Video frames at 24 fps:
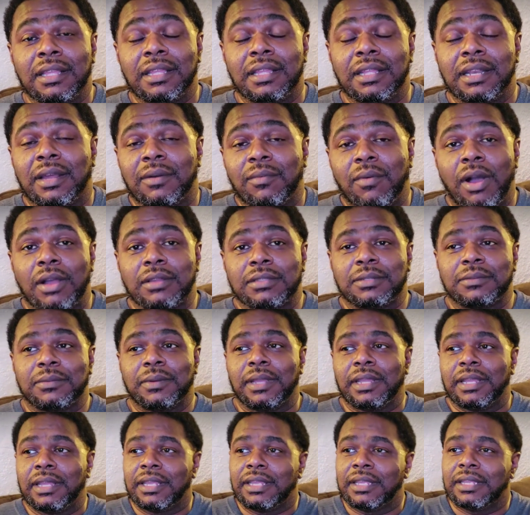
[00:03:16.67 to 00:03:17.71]
And I walked
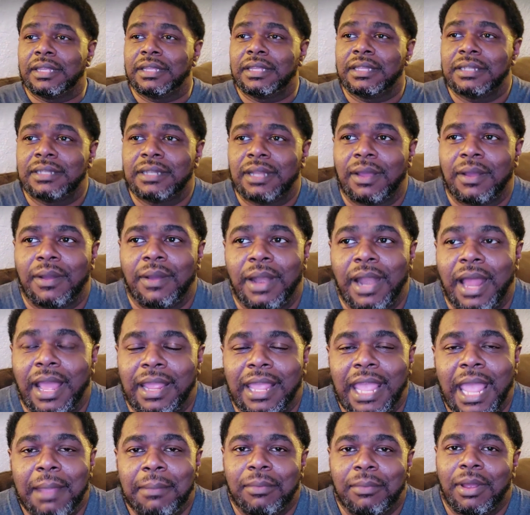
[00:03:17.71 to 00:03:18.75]
away, and I
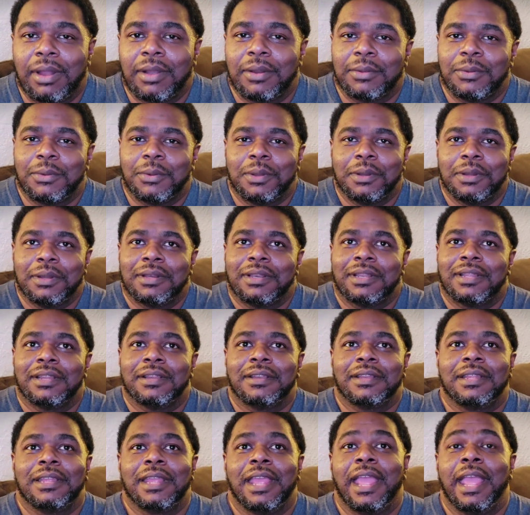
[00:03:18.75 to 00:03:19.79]
came around the corner,
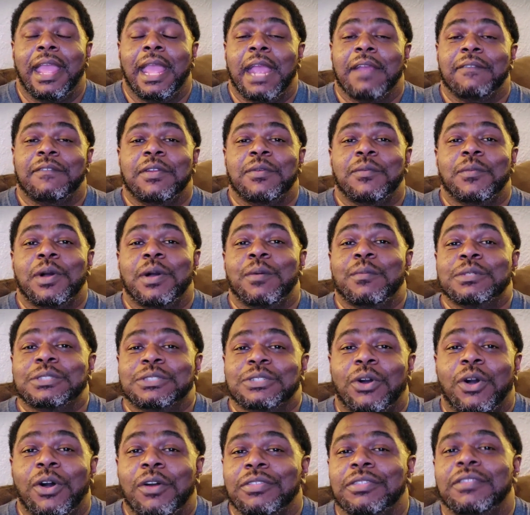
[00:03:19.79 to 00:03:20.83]
literally everyone was
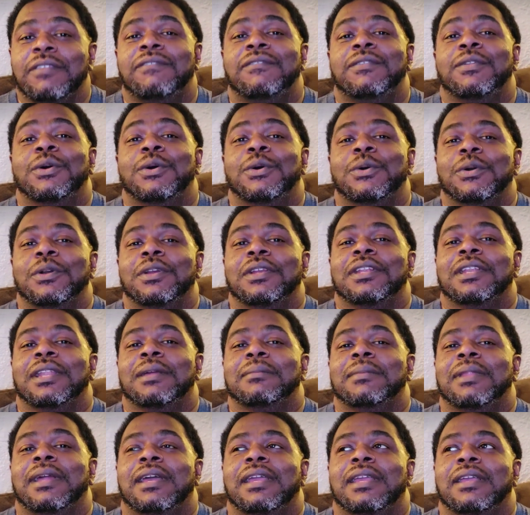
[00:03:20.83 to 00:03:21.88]
on the floor. And
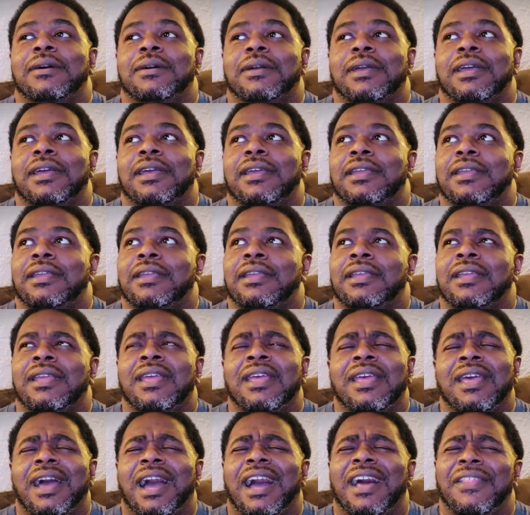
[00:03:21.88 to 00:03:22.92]
I'm like, okay,
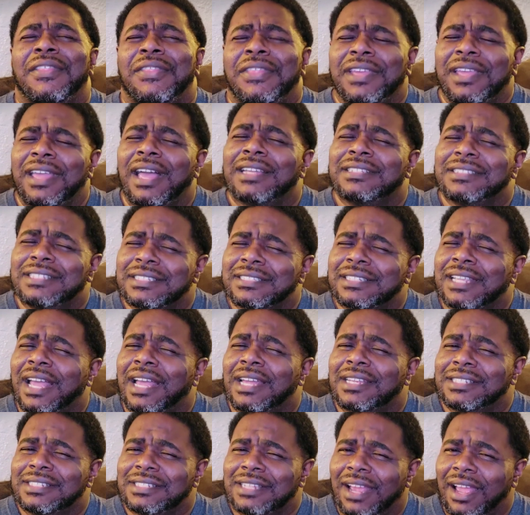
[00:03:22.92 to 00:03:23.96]
I think I just
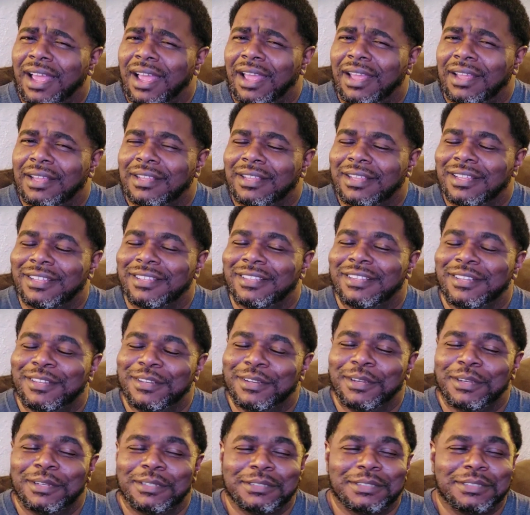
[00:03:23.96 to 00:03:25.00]
got shot,
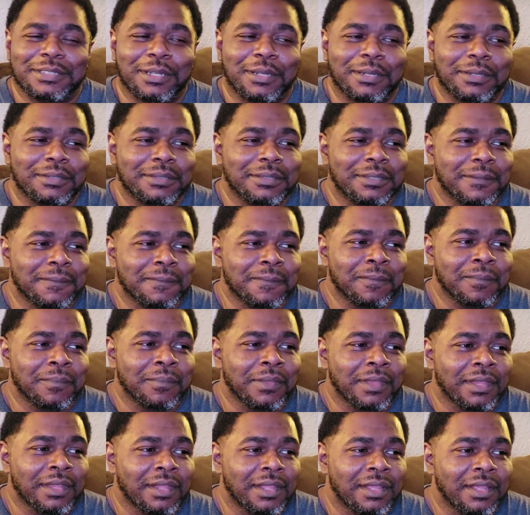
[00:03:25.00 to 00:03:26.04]
so.
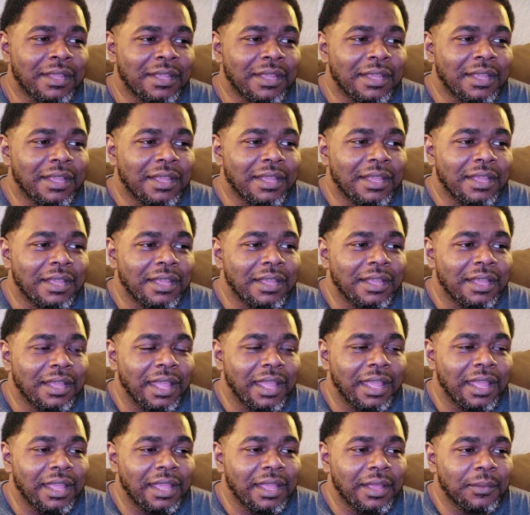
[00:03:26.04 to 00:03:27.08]

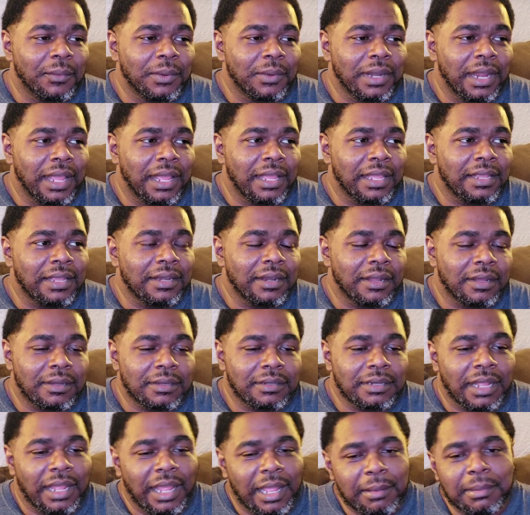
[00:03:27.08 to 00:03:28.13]
And when they,
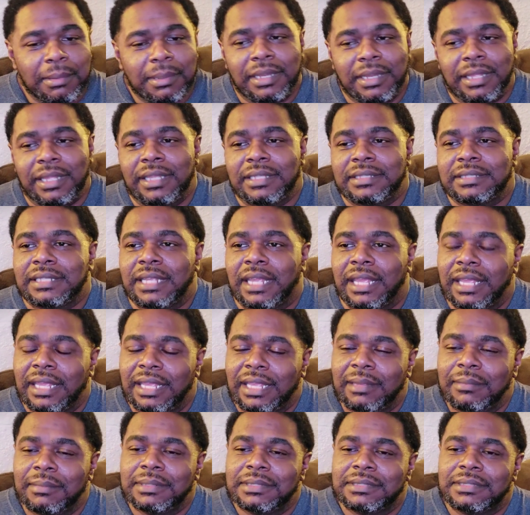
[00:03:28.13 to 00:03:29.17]
the ambulance
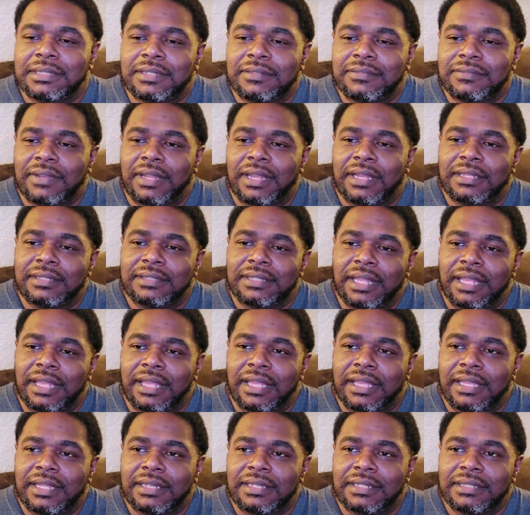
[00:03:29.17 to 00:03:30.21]
came and stuff like
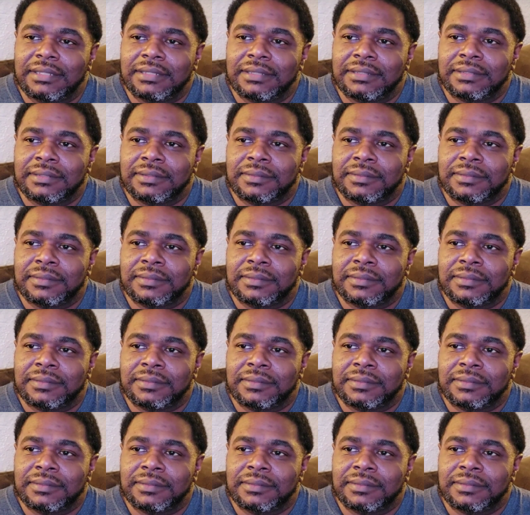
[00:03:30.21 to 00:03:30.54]
that, and,